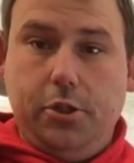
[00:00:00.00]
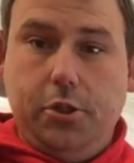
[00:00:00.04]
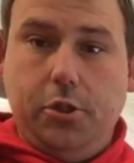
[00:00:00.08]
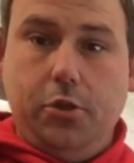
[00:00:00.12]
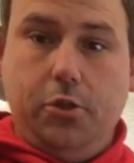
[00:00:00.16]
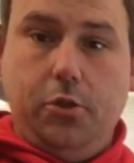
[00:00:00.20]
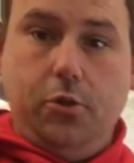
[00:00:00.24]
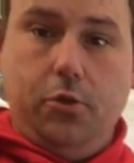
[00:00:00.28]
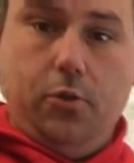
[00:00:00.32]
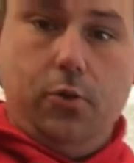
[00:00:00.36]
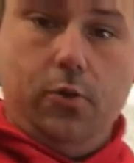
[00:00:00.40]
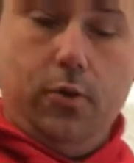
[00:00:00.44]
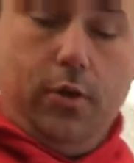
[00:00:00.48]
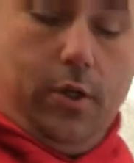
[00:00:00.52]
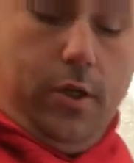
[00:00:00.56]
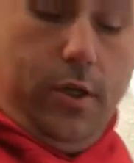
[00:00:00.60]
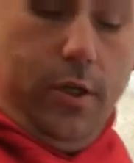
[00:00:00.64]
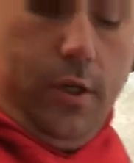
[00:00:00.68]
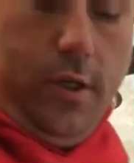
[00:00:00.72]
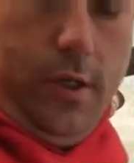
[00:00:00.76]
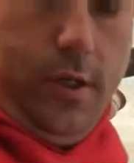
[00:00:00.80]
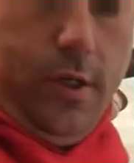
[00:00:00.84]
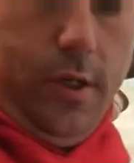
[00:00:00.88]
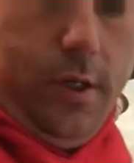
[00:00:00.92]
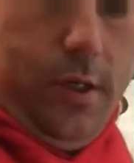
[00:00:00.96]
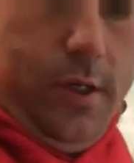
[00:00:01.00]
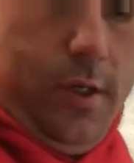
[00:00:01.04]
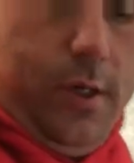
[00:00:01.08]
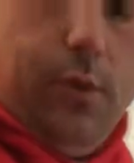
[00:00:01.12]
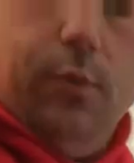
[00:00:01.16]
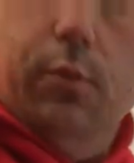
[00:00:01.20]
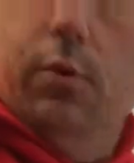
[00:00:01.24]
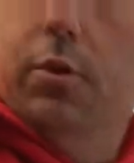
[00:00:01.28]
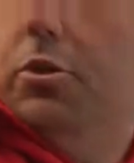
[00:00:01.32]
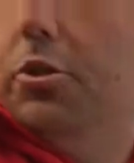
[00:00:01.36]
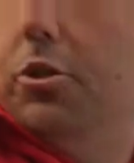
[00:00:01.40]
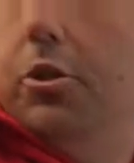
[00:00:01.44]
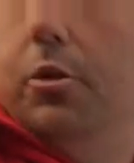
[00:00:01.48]
you
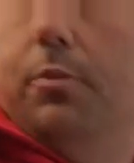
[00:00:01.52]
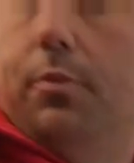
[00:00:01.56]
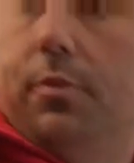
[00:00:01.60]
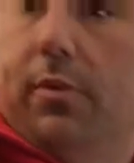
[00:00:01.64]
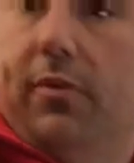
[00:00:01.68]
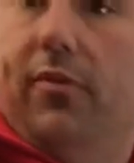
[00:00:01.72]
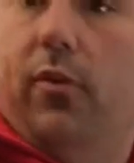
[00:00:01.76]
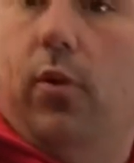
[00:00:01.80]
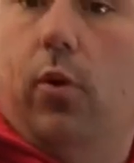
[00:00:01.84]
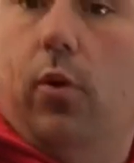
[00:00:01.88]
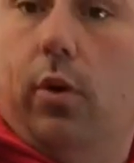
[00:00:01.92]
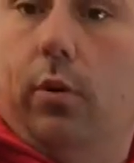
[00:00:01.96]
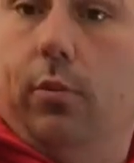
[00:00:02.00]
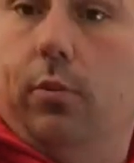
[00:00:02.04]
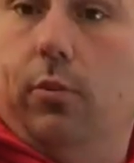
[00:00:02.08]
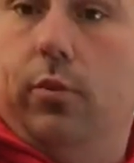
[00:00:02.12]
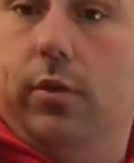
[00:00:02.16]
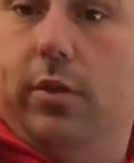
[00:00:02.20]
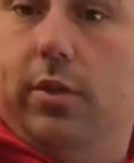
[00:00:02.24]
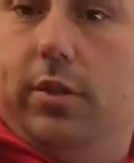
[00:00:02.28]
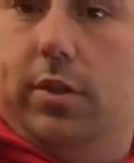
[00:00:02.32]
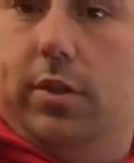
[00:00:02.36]
what you perform, what